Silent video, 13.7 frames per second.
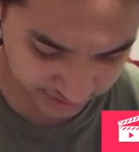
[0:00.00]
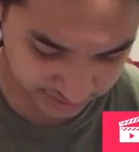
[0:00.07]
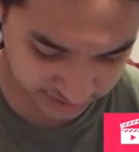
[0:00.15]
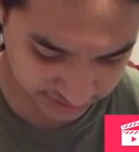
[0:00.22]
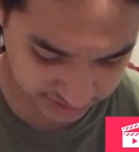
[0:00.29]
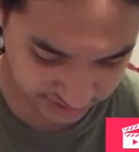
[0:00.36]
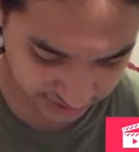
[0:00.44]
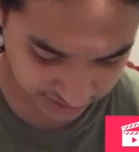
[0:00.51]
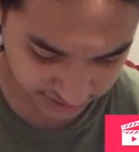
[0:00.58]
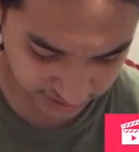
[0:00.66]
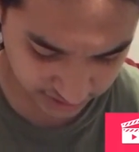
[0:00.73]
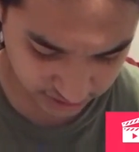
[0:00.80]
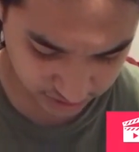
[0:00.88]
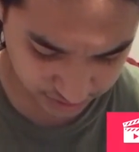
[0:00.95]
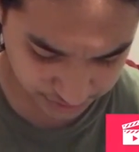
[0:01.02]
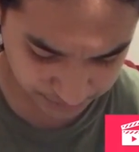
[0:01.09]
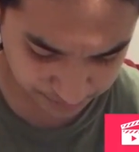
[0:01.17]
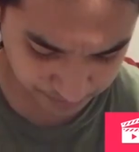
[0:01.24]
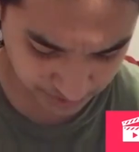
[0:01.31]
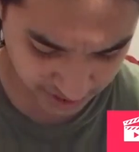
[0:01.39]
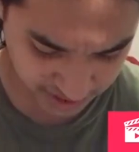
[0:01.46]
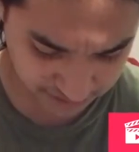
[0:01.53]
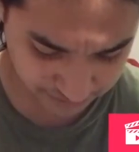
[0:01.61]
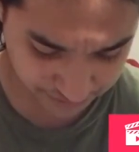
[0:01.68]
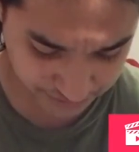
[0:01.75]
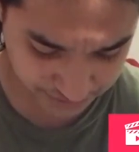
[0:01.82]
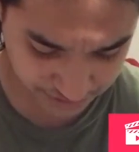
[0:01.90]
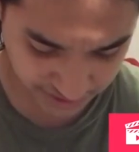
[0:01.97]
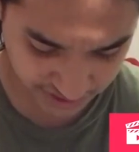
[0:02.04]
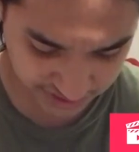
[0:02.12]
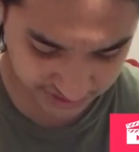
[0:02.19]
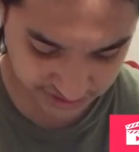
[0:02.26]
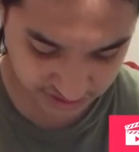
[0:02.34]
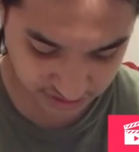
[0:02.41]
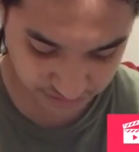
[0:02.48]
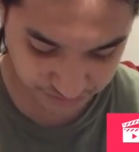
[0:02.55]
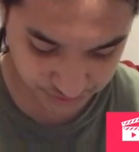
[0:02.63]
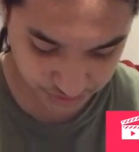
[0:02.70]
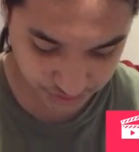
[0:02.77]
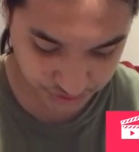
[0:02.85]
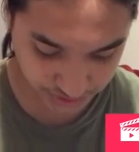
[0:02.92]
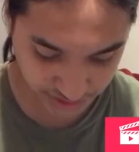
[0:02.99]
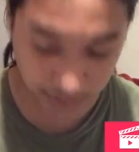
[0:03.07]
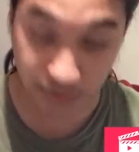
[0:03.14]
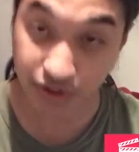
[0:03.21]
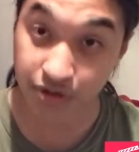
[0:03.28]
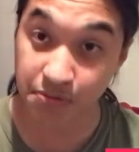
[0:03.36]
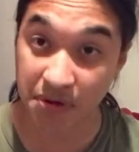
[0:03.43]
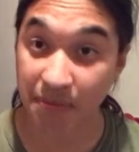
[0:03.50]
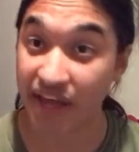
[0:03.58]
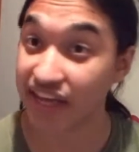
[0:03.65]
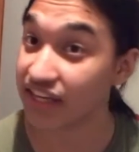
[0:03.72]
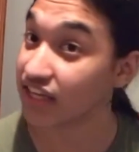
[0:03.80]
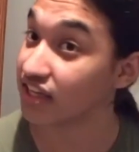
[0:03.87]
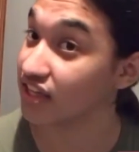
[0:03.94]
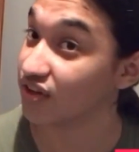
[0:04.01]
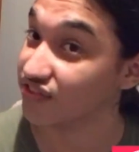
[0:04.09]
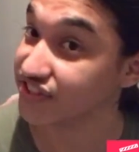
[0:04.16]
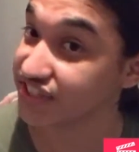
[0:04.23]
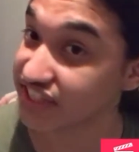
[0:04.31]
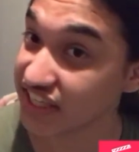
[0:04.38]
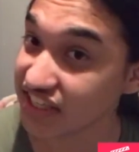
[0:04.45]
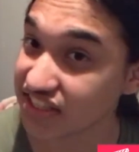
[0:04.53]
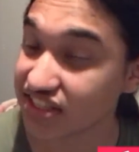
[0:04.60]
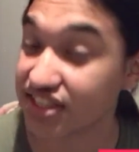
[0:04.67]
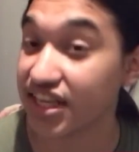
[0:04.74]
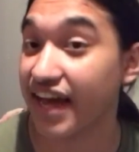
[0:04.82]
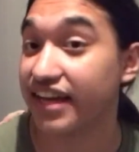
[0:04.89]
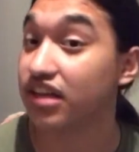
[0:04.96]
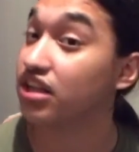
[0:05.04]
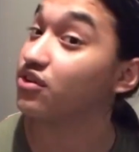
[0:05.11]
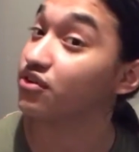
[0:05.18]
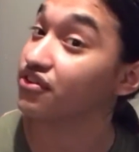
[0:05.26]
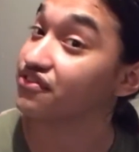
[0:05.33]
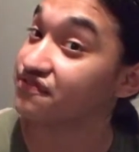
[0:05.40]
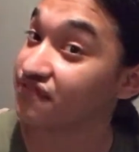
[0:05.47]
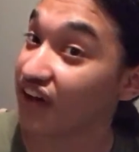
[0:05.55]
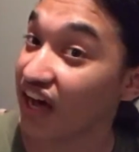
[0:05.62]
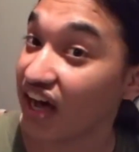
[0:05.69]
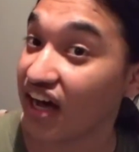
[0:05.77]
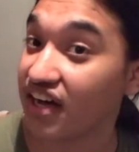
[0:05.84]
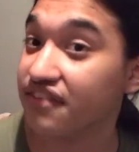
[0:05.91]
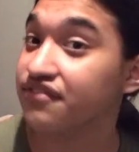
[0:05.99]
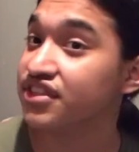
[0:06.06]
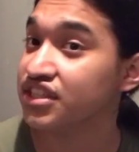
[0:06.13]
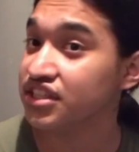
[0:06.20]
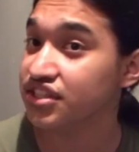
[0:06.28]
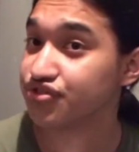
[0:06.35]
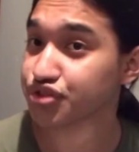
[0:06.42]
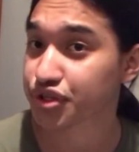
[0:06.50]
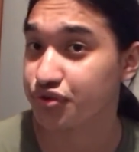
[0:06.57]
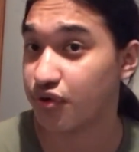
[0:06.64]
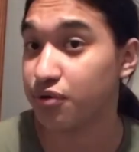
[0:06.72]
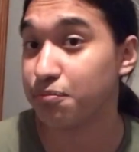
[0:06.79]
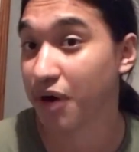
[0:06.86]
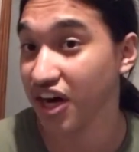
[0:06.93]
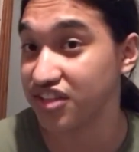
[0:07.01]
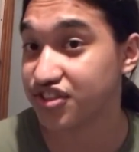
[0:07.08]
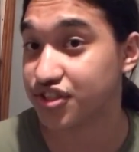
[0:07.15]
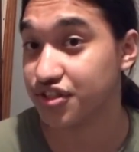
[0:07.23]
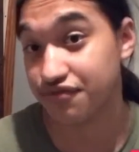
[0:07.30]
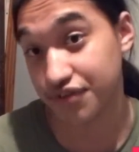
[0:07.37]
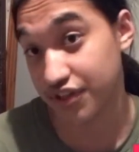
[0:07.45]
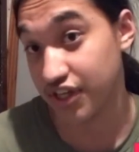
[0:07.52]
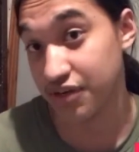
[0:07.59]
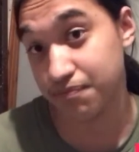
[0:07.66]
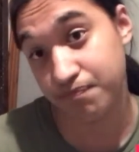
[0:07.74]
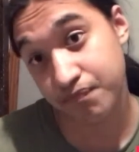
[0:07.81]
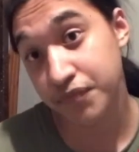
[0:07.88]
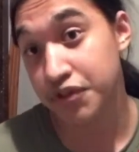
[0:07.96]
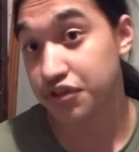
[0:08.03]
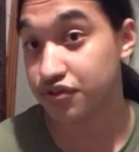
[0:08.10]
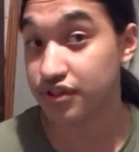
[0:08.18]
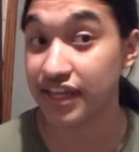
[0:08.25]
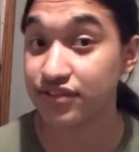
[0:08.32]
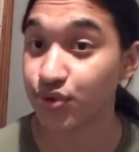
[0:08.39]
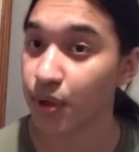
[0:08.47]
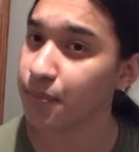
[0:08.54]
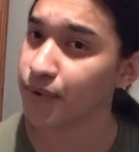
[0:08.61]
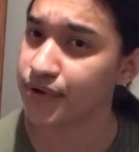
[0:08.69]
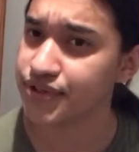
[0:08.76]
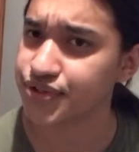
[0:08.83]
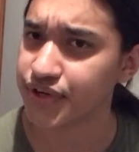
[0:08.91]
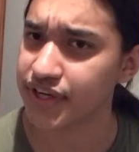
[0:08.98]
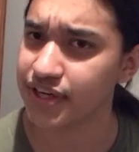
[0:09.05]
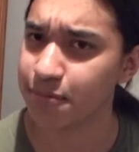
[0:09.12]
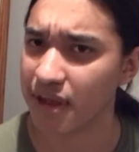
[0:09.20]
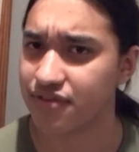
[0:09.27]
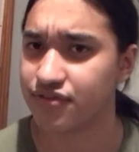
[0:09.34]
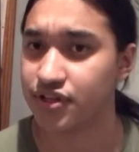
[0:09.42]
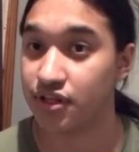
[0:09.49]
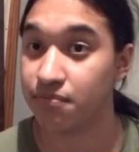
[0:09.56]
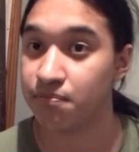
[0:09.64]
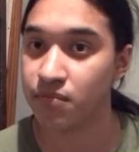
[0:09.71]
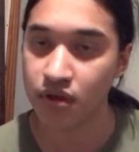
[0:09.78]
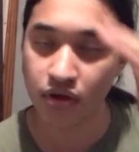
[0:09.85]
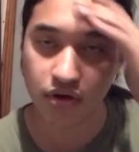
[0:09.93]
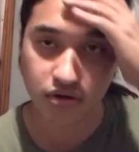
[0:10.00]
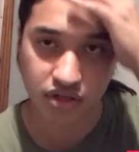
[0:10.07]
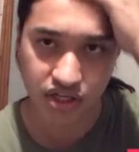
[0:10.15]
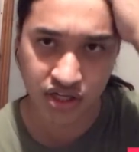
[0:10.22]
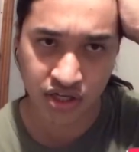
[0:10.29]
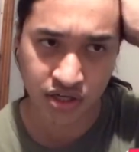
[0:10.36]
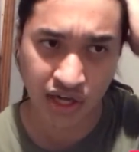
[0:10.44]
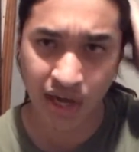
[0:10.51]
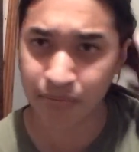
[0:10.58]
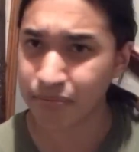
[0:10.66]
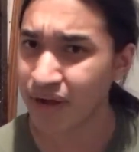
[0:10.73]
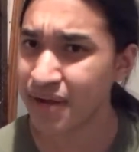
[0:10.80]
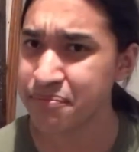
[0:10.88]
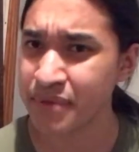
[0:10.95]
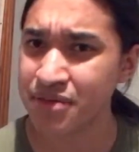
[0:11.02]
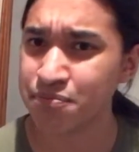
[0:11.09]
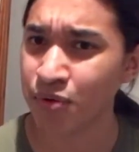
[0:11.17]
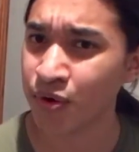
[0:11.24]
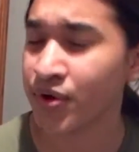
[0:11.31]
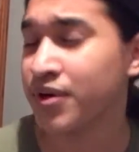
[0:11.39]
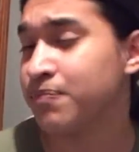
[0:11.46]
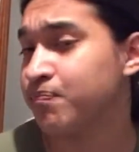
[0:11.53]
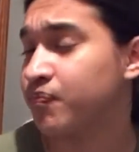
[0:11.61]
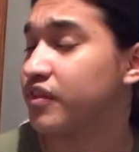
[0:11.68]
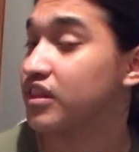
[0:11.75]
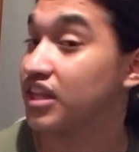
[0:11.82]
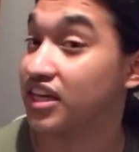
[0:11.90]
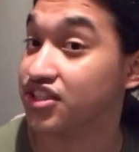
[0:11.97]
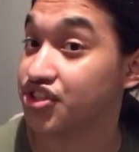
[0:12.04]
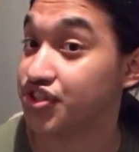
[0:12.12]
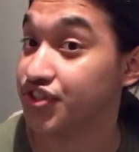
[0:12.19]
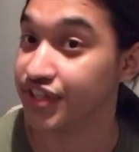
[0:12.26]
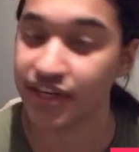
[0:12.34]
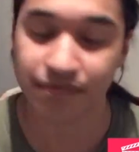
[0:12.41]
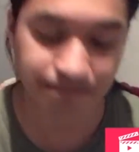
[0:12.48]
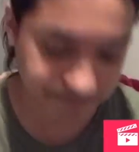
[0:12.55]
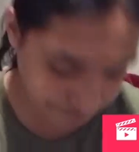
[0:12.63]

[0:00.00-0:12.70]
just like a little hint for you guys in the future, I'm going to be making a level 6 and a level 5 synchro monster for them. So that's what I'm going to try to make for them. I might make more, not sure yet.